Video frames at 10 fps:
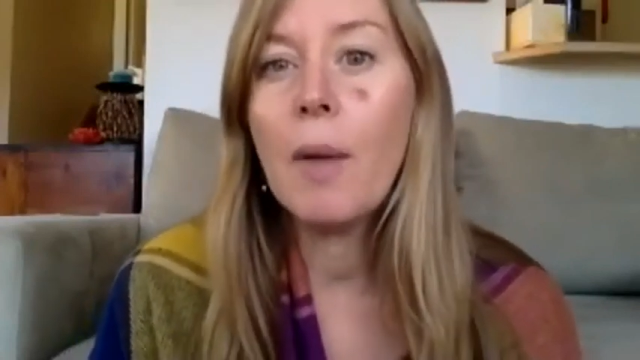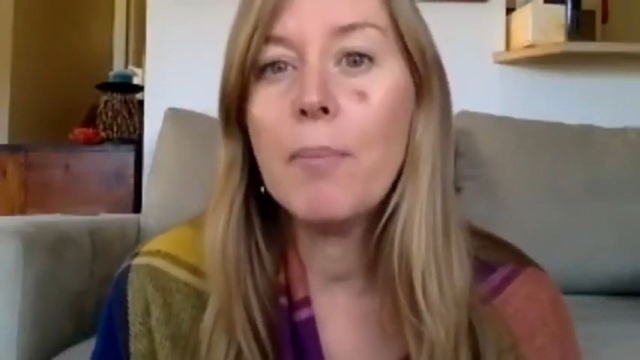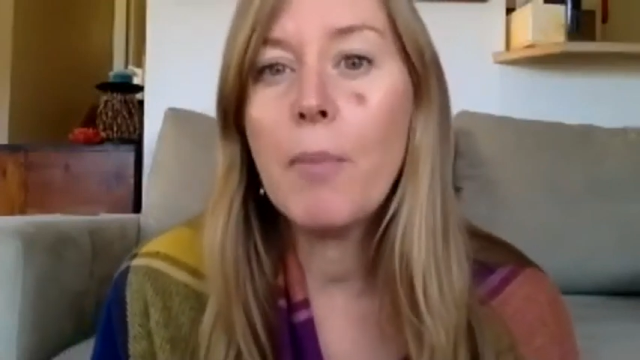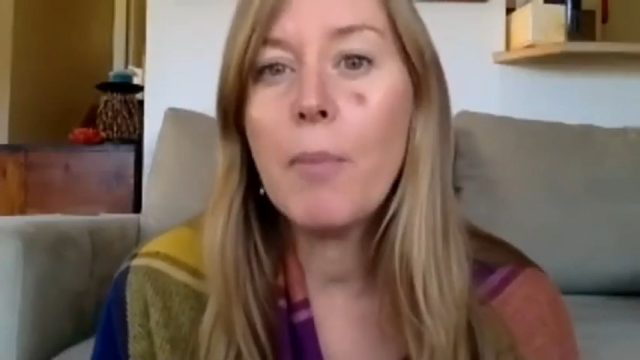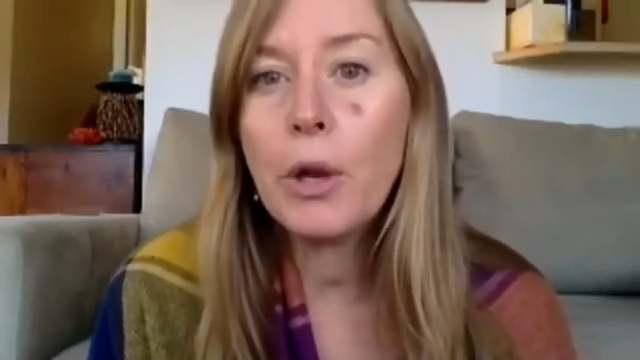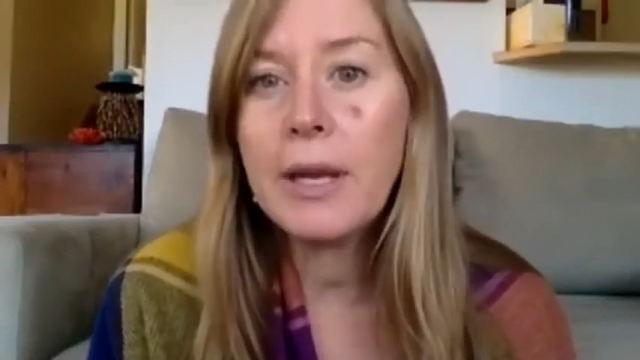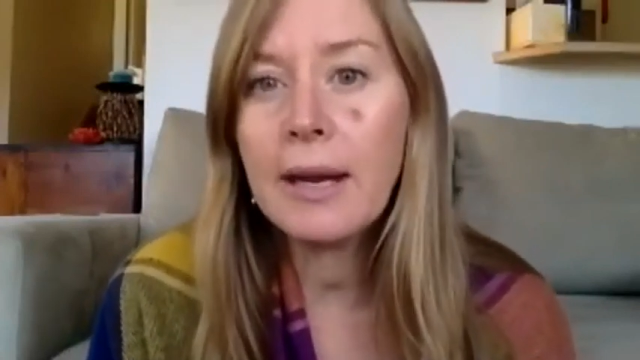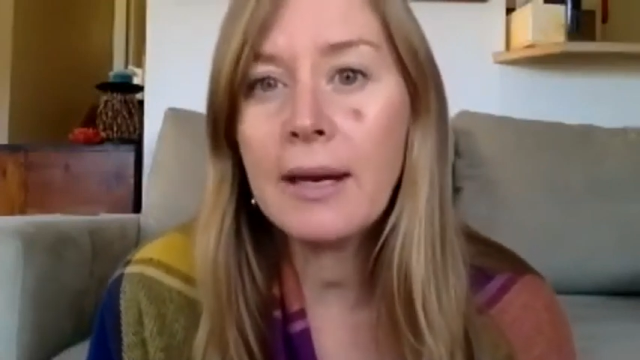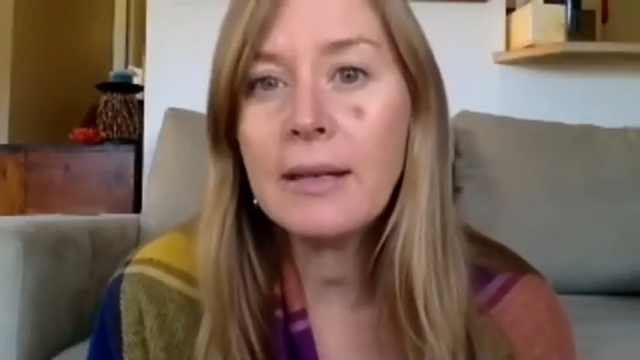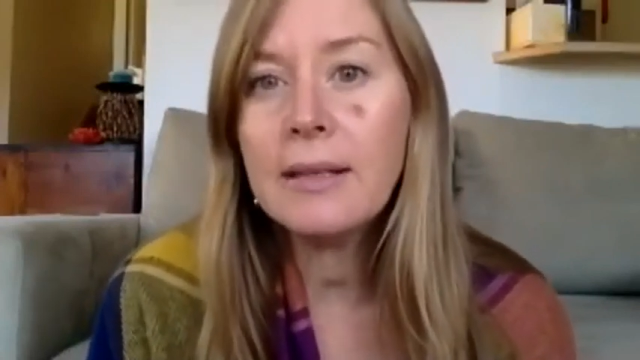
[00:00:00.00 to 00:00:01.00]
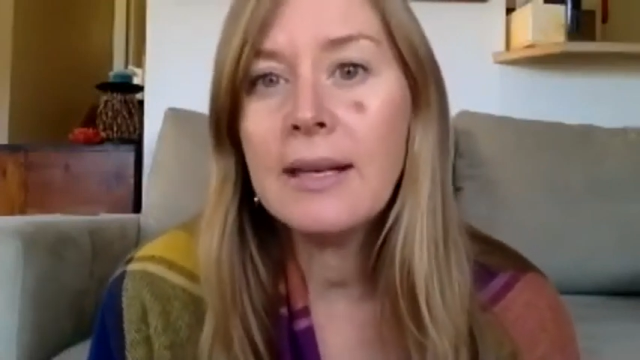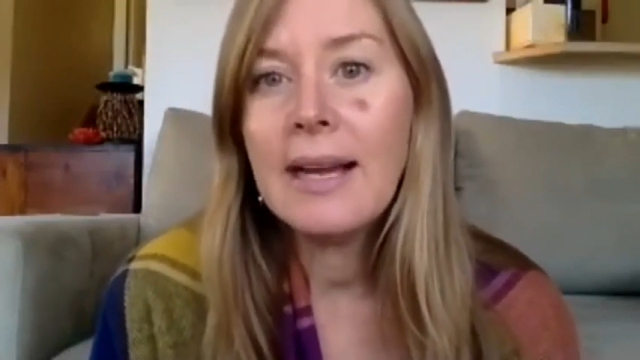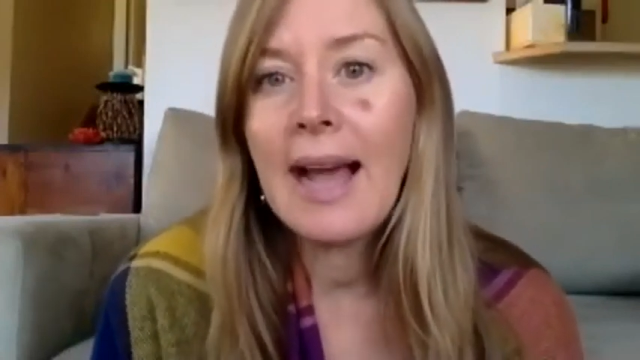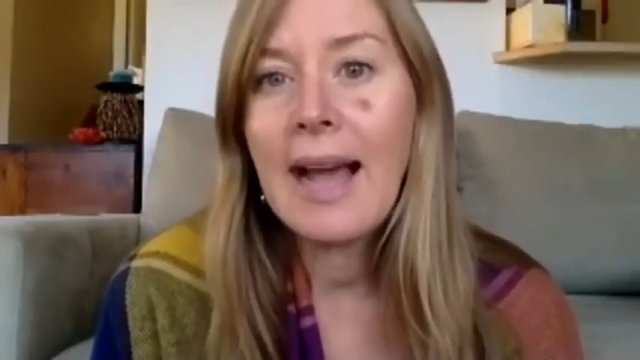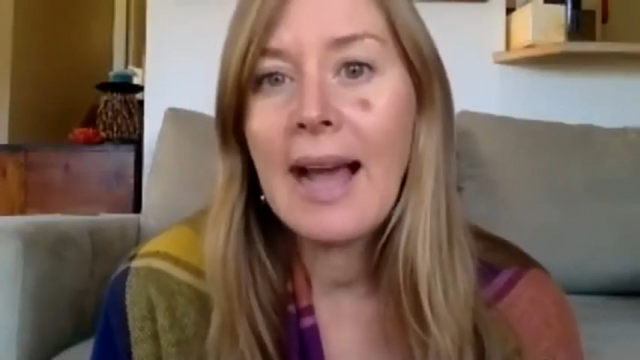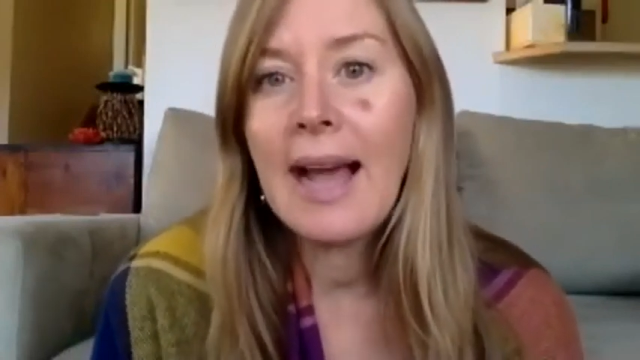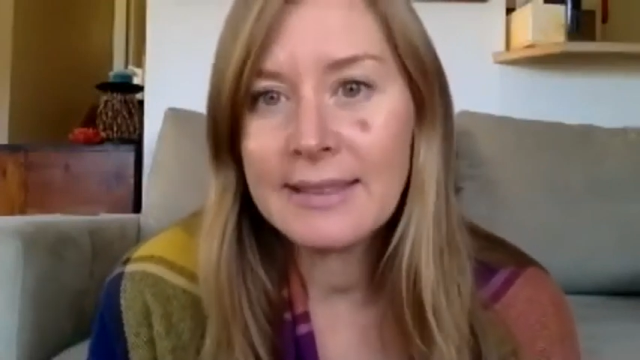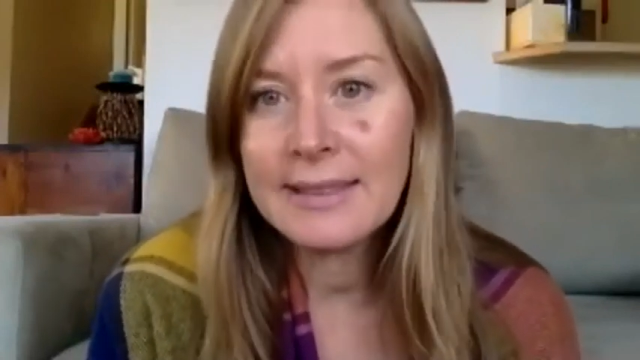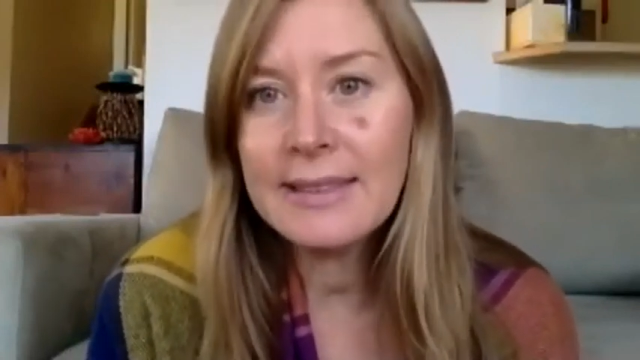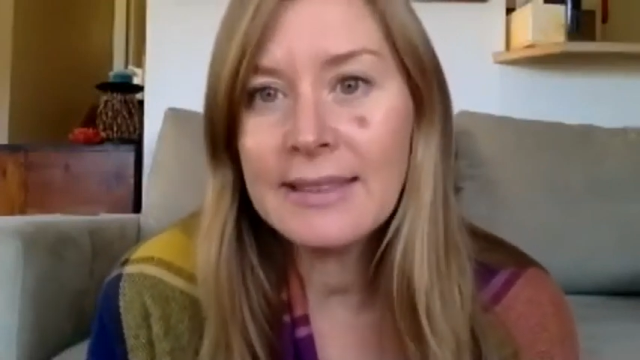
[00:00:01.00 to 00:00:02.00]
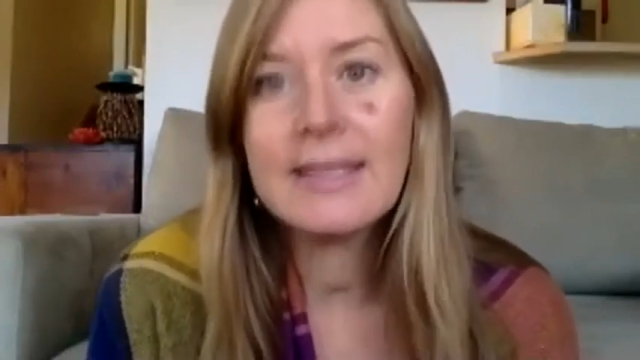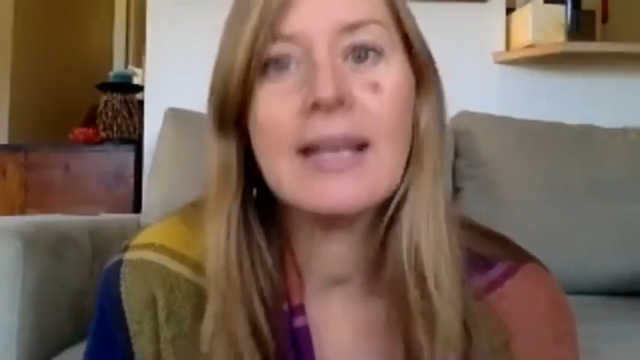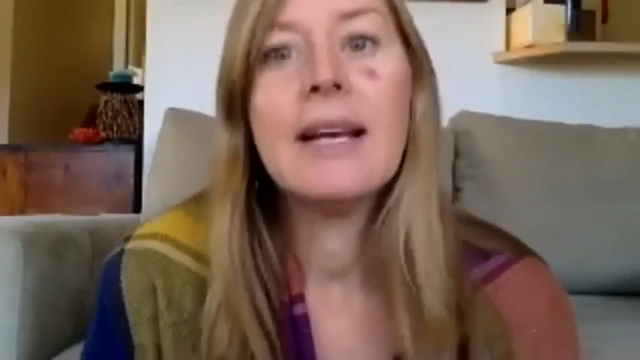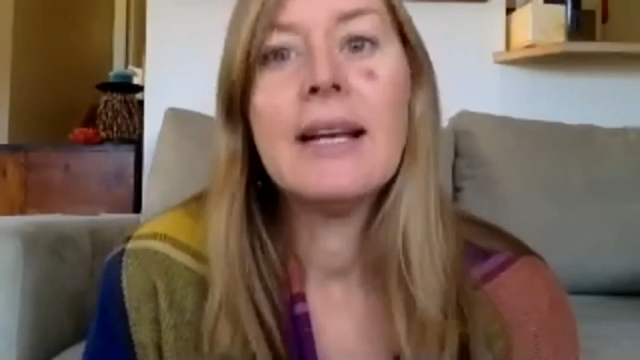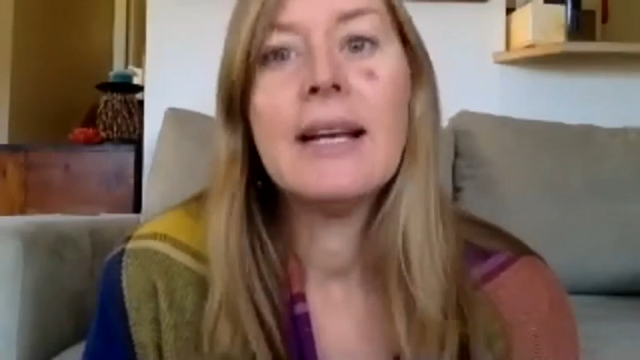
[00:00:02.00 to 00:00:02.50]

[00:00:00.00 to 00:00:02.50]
ammonia, acids,